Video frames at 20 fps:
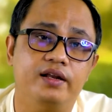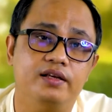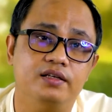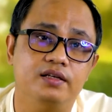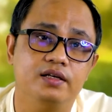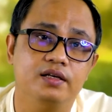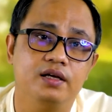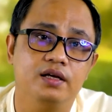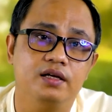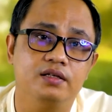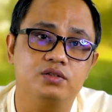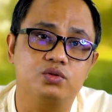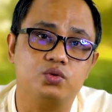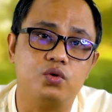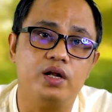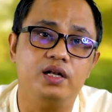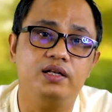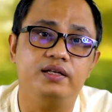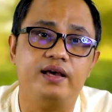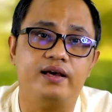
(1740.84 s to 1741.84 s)
a
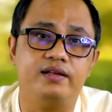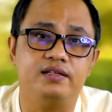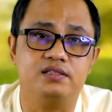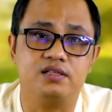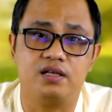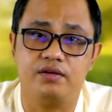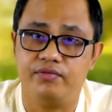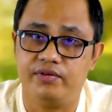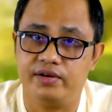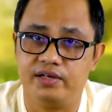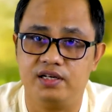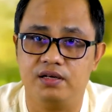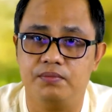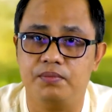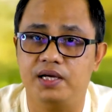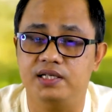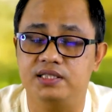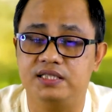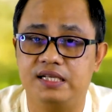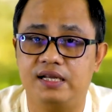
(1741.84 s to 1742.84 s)
soil that is affected
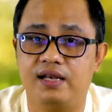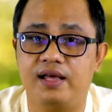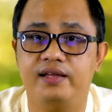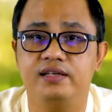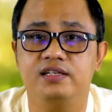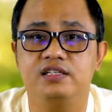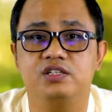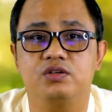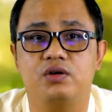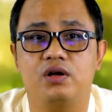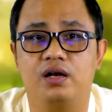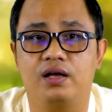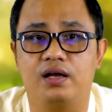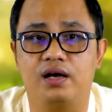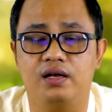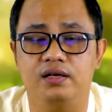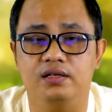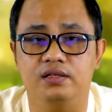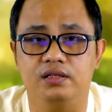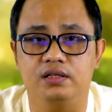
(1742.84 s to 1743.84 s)
by salinity or
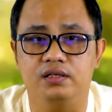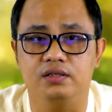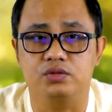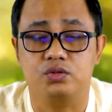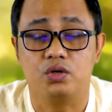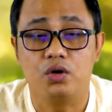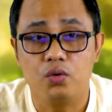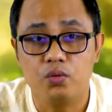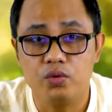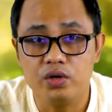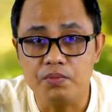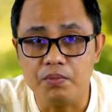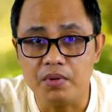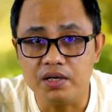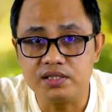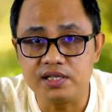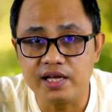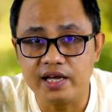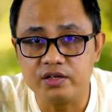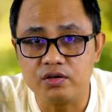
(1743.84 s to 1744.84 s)
alkalinity. So we
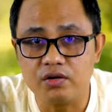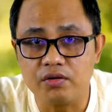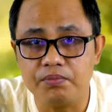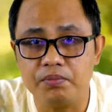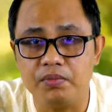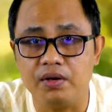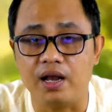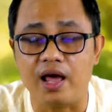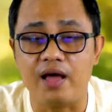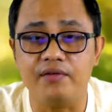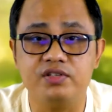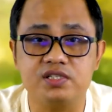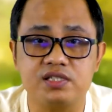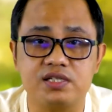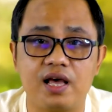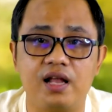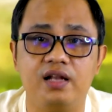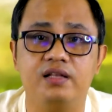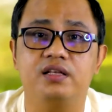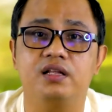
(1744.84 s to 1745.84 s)
must adopt
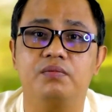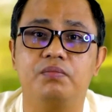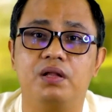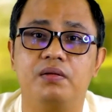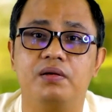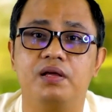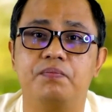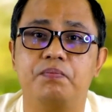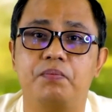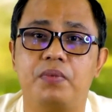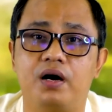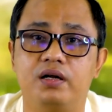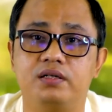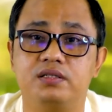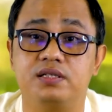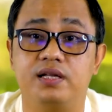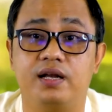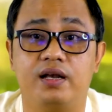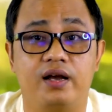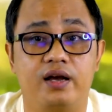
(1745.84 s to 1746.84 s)
lifestyle and development paths
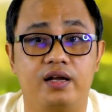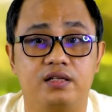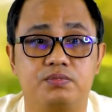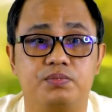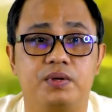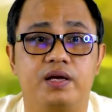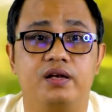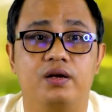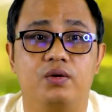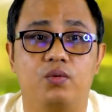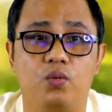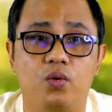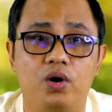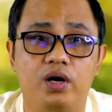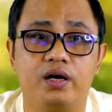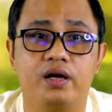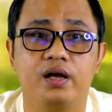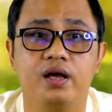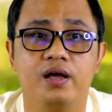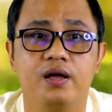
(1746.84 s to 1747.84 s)
that respect and
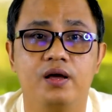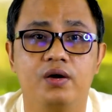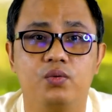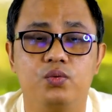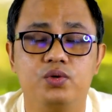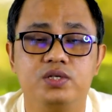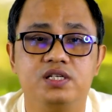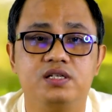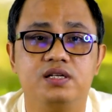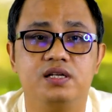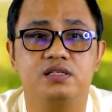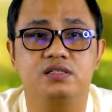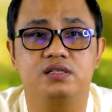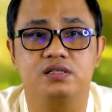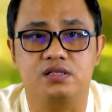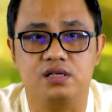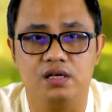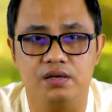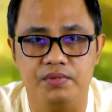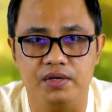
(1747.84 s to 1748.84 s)
work within
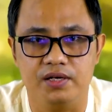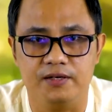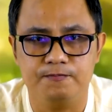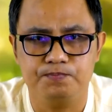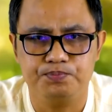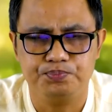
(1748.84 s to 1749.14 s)
nature's limit.